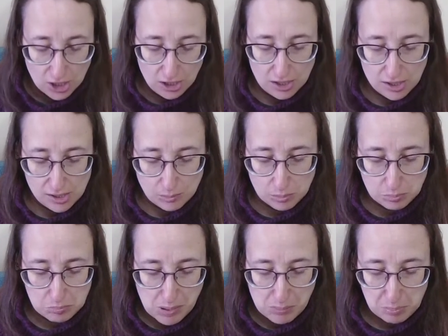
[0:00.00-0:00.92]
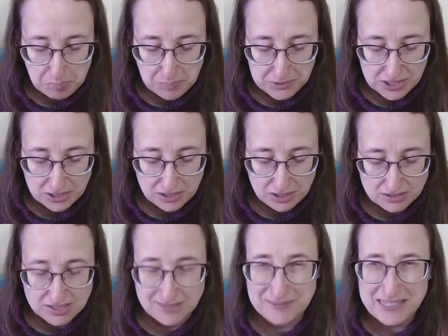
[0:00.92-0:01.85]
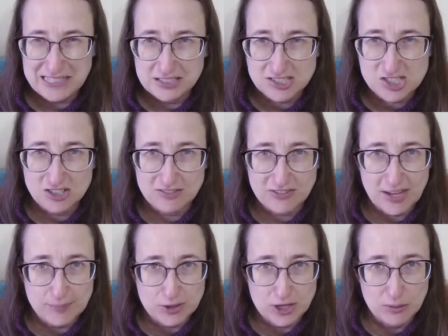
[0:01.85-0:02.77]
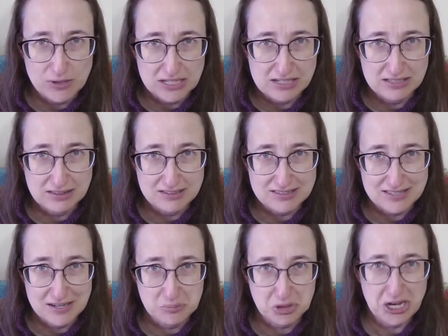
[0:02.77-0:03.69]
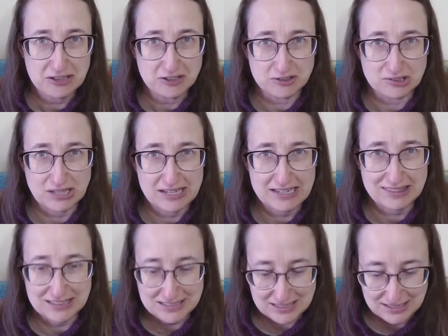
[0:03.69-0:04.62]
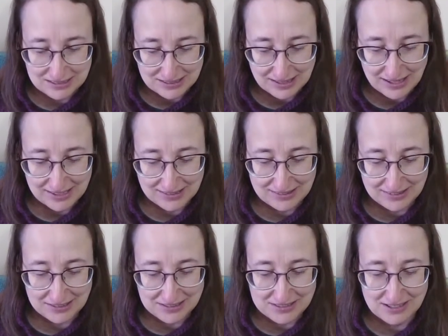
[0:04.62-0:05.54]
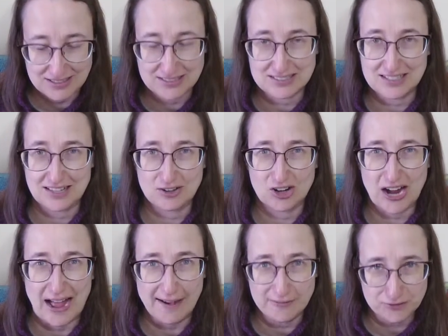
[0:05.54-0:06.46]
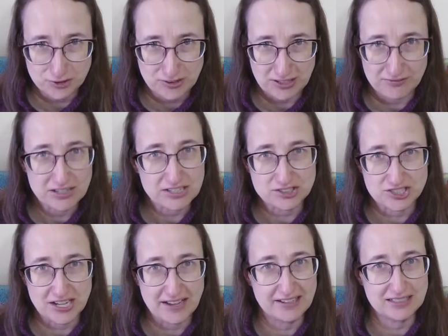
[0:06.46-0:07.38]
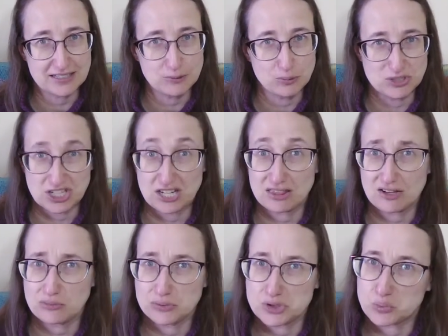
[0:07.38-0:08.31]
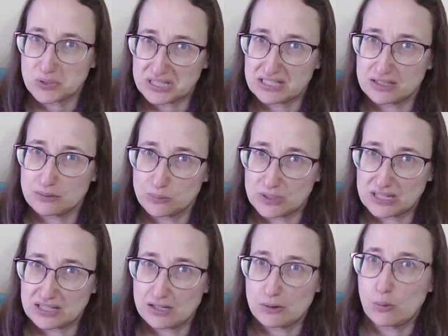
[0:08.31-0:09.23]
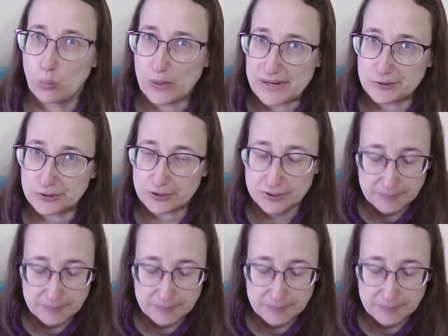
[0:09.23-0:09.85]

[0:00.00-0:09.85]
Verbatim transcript: but to me, it should have kept going in the same color. Like, this indicated that they tied it together after they finished dyeing it, which I thought was really, really weird.